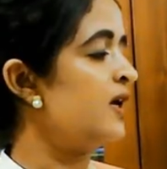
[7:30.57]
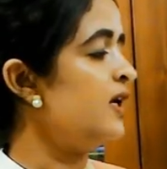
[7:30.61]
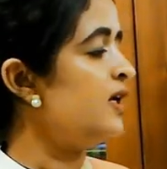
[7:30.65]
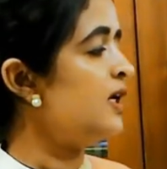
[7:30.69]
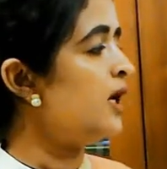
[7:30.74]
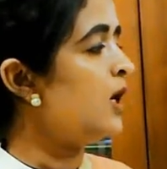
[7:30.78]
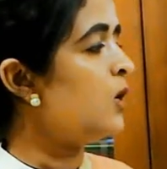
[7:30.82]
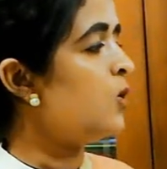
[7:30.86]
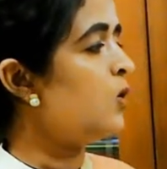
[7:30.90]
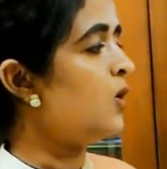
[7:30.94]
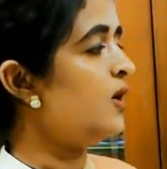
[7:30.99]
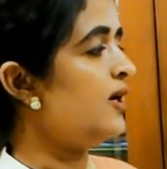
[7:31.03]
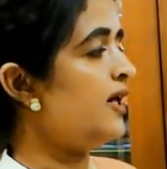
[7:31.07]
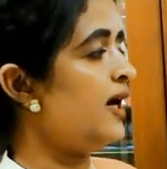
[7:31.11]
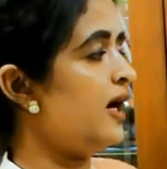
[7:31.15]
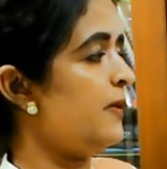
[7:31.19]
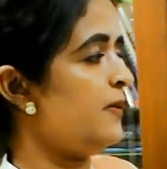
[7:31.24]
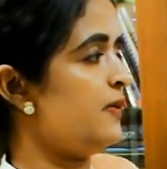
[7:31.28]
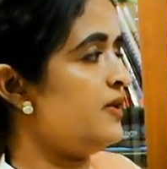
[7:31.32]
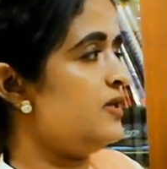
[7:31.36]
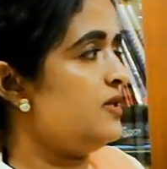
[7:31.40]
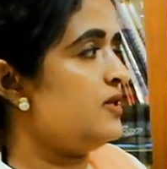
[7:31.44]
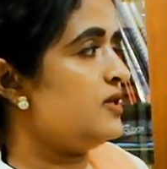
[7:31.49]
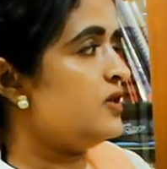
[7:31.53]
Now what
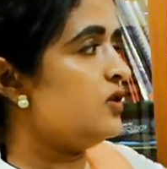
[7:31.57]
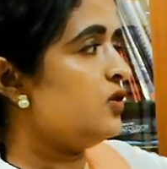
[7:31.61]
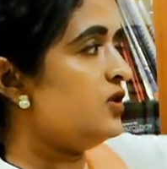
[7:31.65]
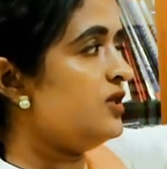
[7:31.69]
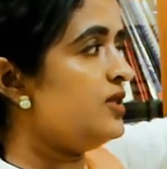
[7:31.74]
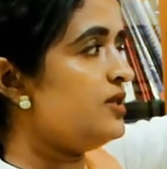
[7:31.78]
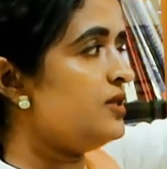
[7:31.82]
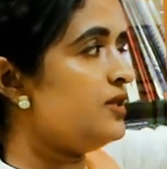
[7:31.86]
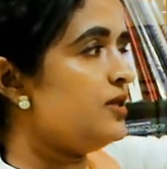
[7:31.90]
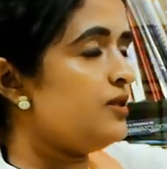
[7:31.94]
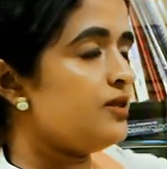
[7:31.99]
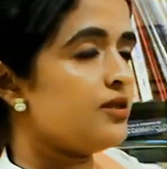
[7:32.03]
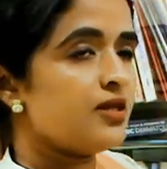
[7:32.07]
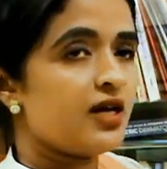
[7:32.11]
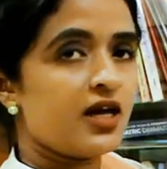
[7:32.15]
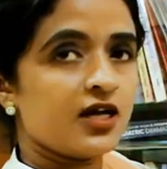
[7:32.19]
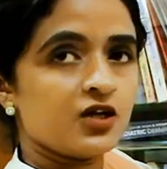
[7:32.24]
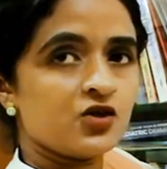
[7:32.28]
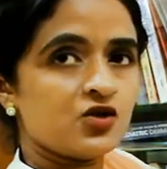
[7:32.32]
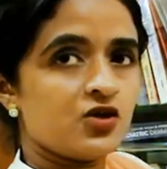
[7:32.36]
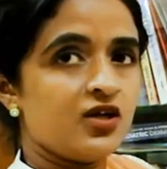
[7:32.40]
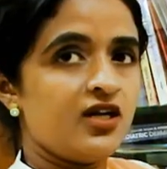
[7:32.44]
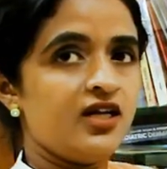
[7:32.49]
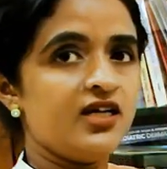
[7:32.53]
happens is, so this is
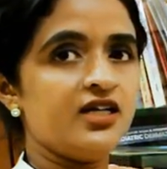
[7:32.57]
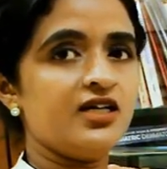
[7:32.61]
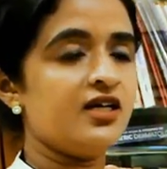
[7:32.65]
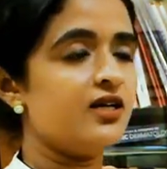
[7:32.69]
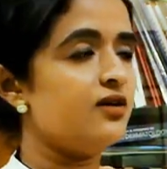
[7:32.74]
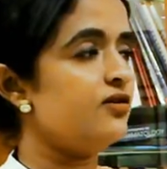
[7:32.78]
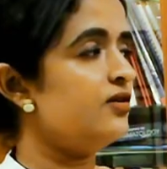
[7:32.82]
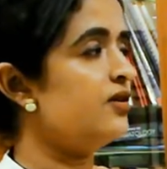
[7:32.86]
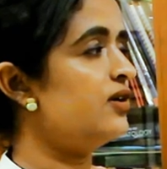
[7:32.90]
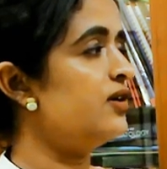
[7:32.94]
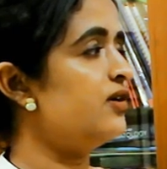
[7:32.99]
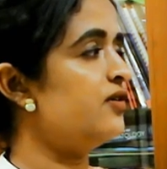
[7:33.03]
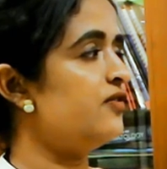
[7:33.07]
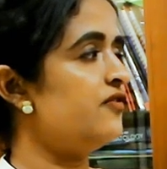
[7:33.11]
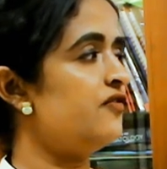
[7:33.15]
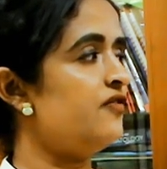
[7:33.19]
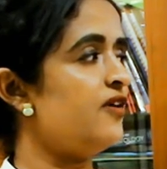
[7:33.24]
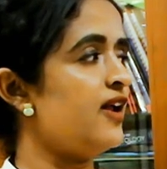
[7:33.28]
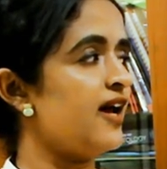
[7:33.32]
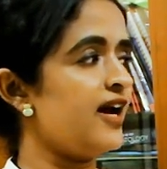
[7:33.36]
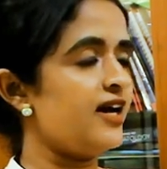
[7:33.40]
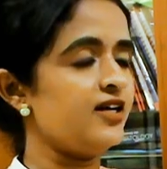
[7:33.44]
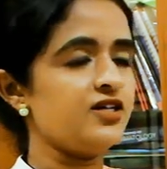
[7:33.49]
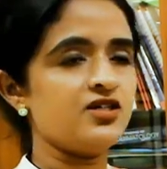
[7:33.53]
actually the
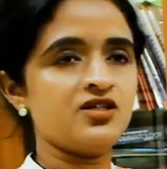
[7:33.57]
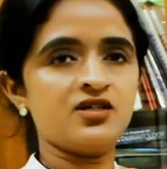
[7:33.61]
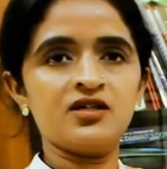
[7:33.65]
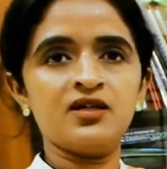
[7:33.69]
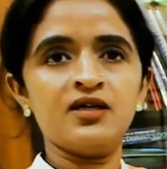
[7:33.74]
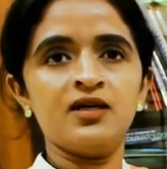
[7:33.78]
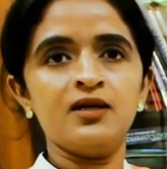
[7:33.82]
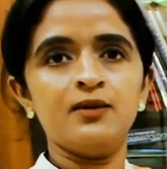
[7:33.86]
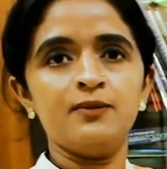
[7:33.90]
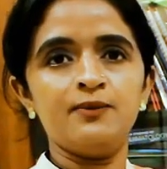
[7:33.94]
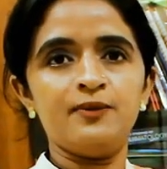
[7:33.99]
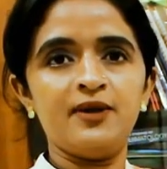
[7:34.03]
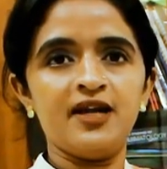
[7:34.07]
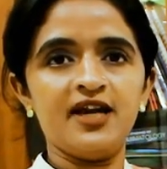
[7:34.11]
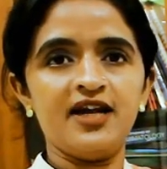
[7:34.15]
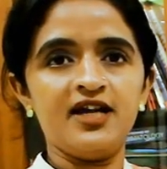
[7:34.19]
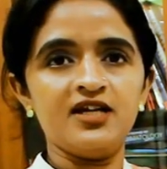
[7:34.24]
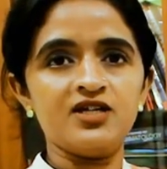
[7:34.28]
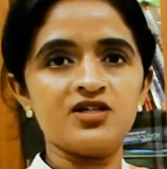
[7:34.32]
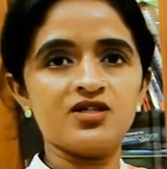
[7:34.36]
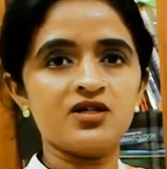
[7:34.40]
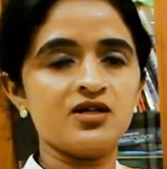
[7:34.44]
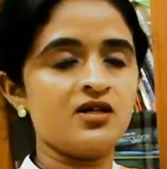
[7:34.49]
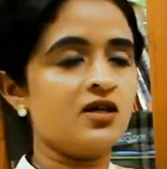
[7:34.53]
flat
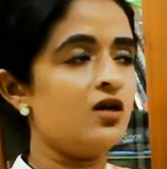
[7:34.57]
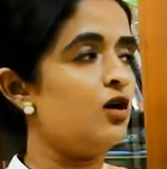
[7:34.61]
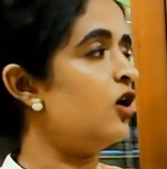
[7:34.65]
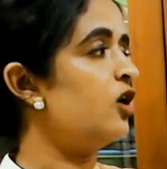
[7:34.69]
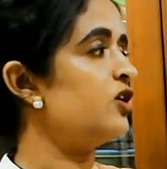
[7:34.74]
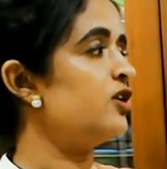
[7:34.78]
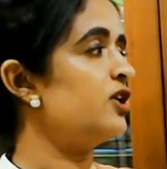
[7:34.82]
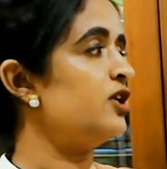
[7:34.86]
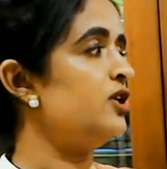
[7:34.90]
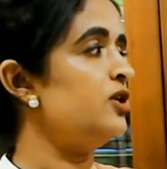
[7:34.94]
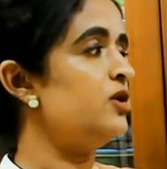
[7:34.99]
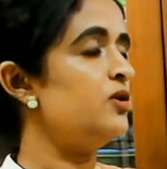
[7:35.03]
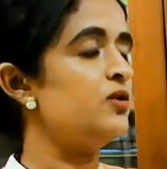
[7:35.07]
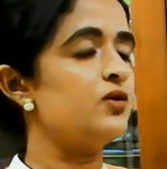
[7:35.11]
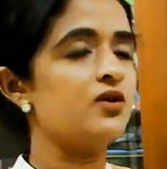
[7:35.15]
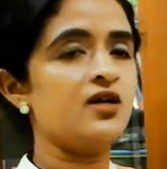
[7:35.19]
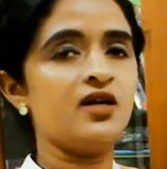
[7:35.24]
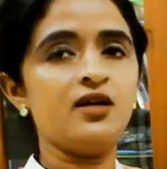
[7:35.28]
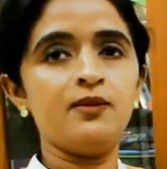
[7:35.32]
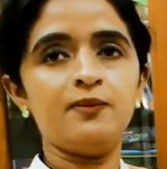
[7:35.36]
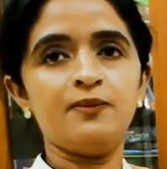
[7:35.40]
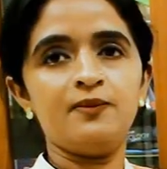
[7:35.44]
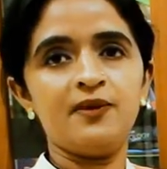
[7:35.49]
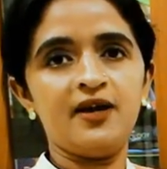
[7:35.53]
plate or the
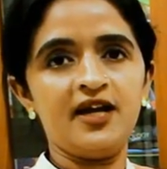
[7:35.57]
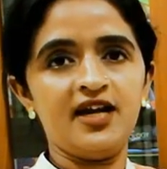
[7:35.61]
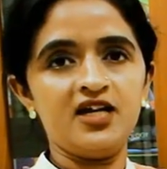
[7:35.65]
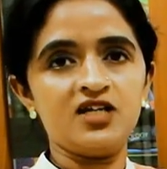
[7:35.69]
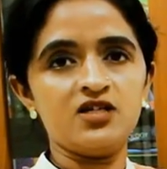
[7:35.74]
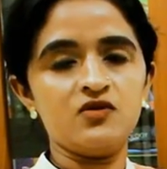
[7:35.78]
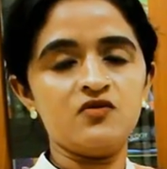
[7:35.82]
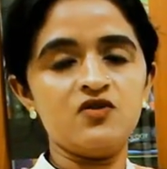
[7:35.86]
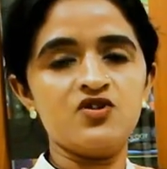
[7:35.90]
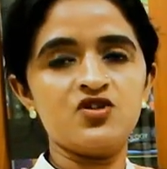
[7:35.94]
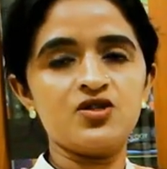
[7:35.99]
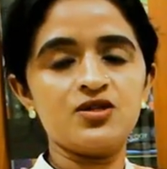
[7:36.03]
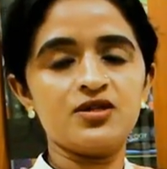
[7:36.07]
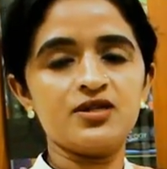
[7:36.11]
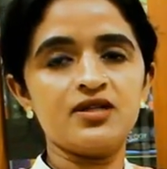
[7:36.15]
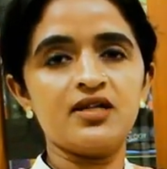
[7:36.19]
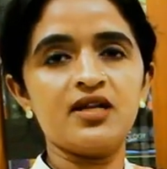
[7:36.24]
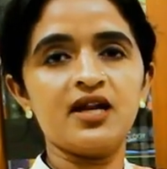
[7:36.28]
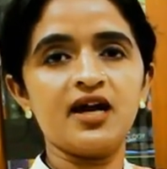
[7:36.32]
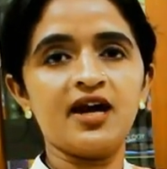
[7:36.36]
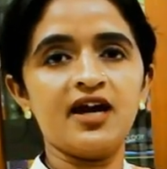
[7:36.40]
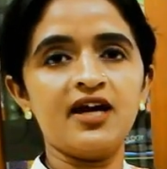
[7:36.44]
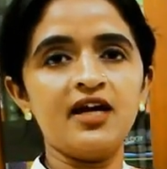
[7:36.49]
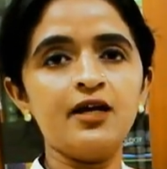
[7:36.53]
neural plate which is
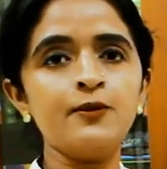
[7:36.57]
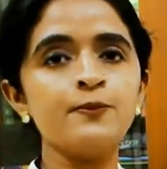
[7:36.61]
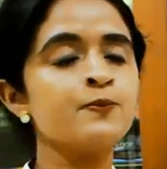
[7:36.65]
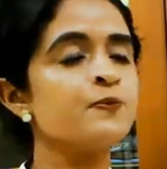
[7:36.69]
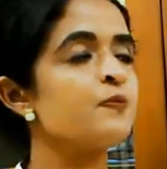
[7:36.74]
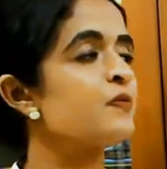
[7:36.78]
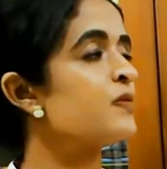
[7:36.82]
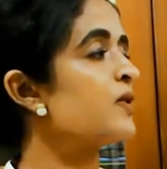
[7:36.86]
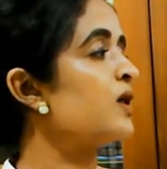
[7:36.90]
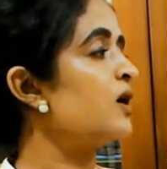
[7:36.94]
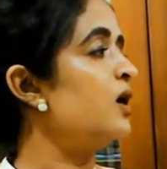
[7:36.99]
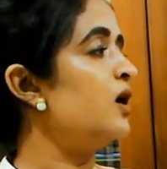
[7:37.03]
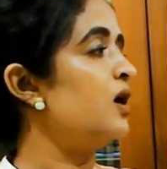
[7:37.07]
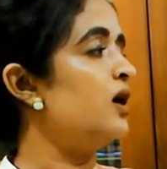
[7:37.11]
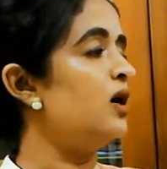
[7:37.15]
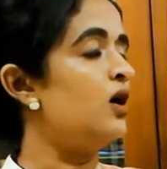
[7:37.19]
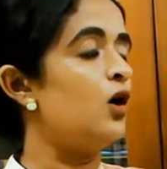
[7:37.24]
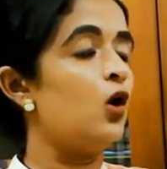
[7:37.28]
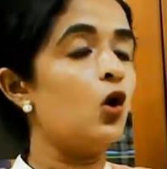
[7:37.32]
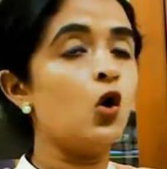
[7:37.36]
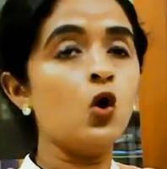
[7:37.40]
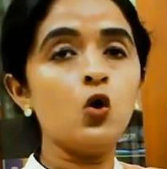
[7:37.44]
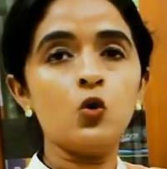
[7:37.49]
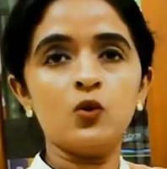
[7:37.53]
lying
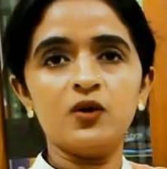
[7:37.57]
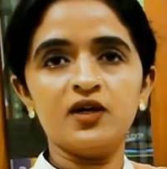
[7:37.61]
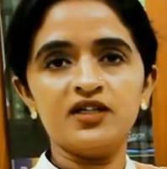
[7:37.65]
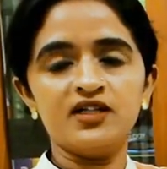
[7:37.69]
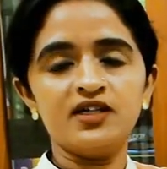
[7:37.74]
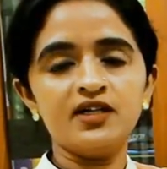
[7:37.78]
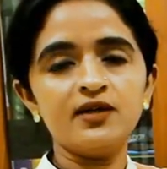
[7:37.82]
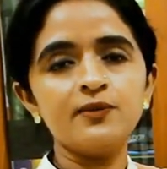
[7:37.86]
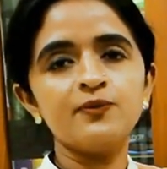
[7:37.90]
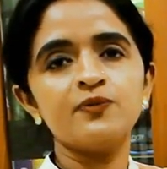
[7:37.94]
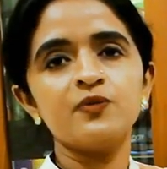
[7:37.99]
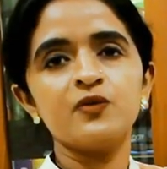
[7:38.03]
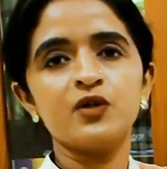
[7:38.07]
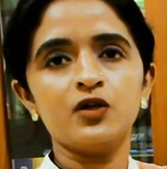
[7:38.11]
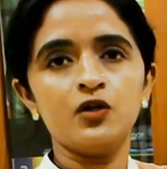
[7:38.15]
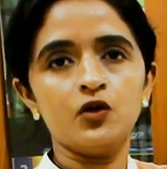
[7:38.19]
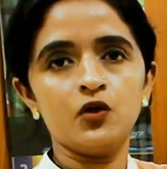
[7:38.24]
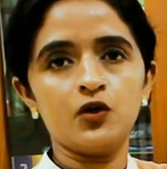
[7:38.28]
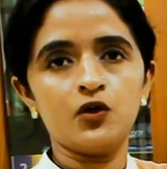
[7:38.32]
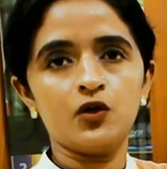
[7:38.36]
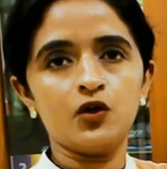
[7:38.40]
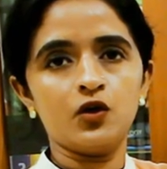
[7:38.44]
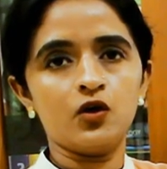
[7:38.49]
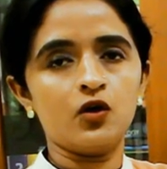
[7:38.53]
over the
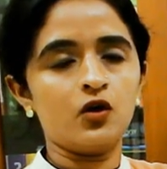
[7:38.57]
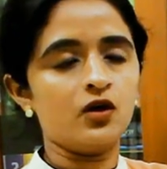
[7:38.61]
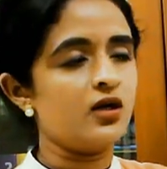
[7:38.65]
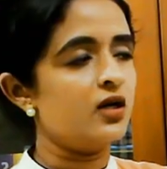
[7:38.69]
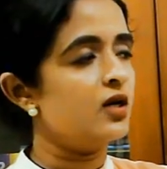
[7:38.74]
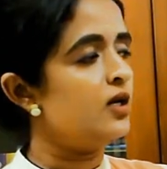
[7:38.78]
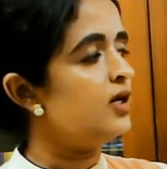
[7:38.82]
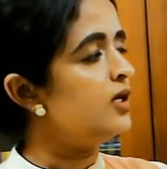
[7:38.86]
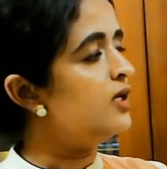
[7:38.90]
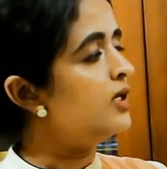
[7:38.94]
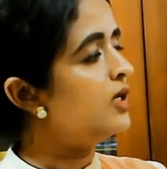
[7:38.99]
notochord.